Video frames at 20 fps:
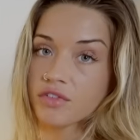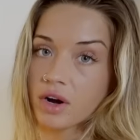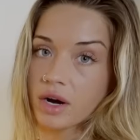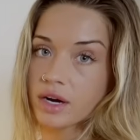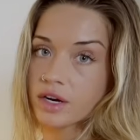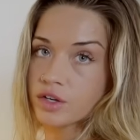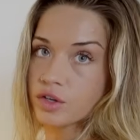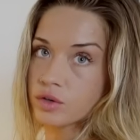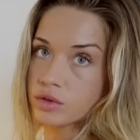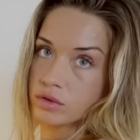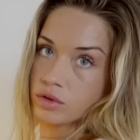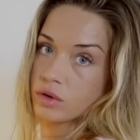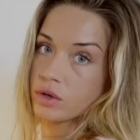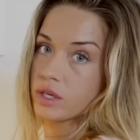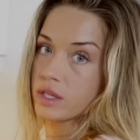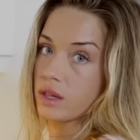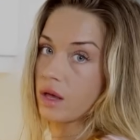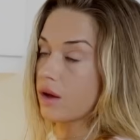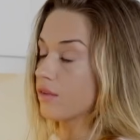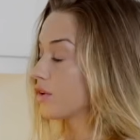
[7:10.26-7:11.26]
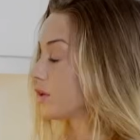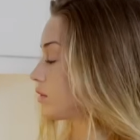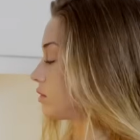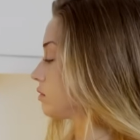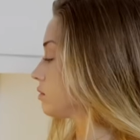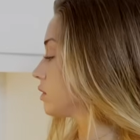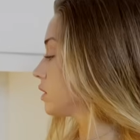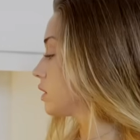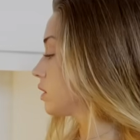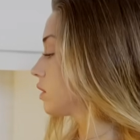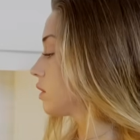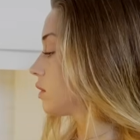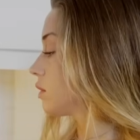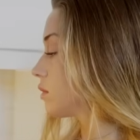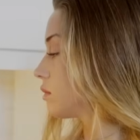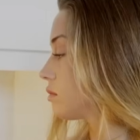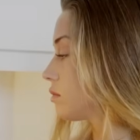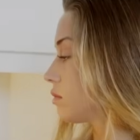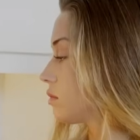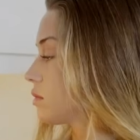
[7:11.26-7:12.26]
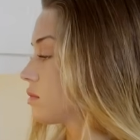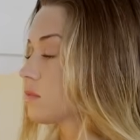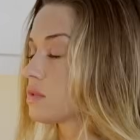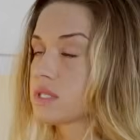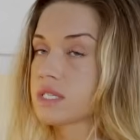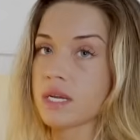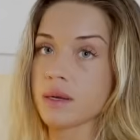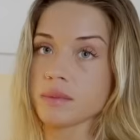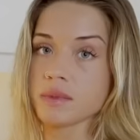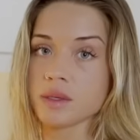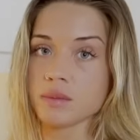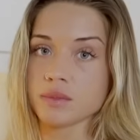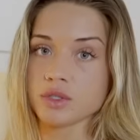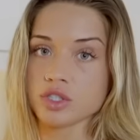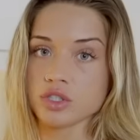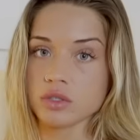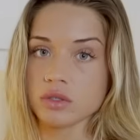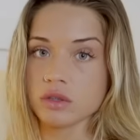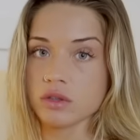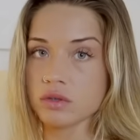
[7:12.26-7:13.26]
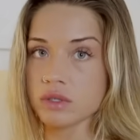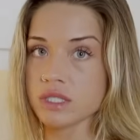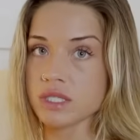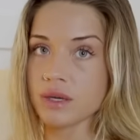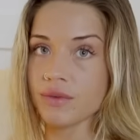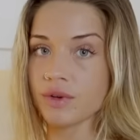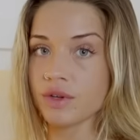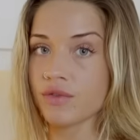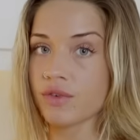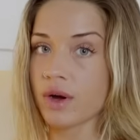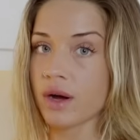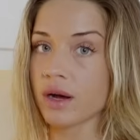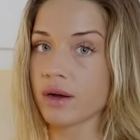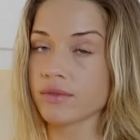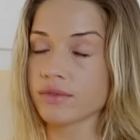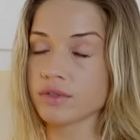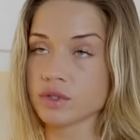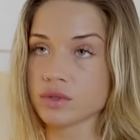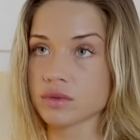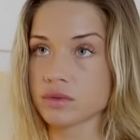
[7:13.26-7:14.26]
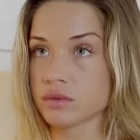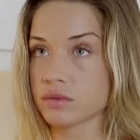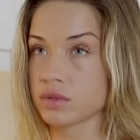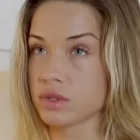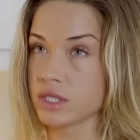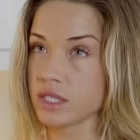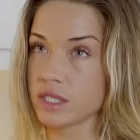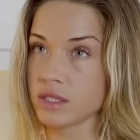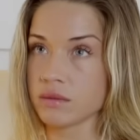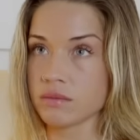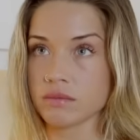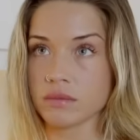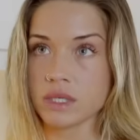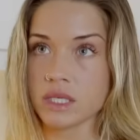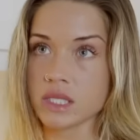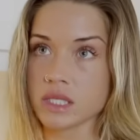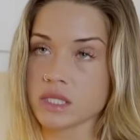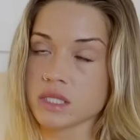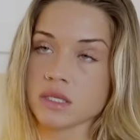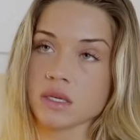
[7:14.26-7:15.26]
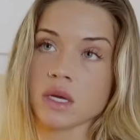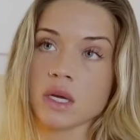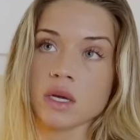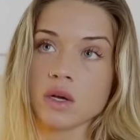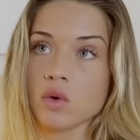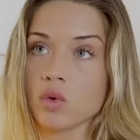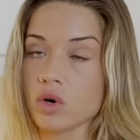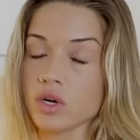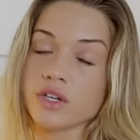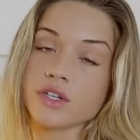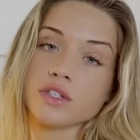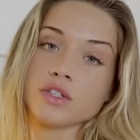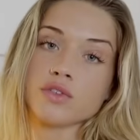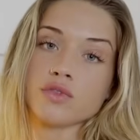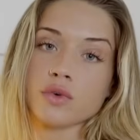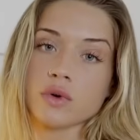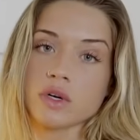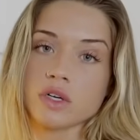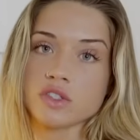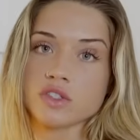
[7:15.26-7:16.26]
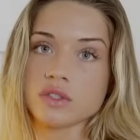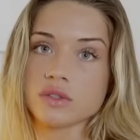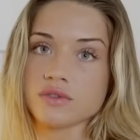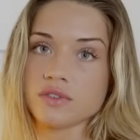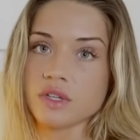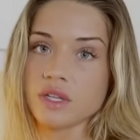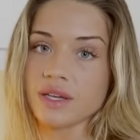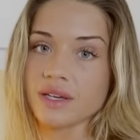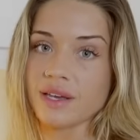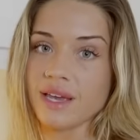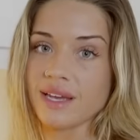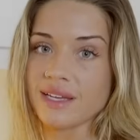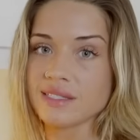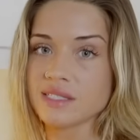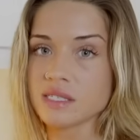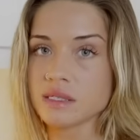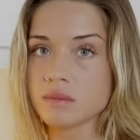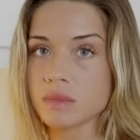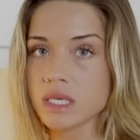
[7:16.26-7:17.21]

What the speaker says: fryer, you can throw it in the oven. Same temperature, 375, 20 minutes, or you can do 400 for like 18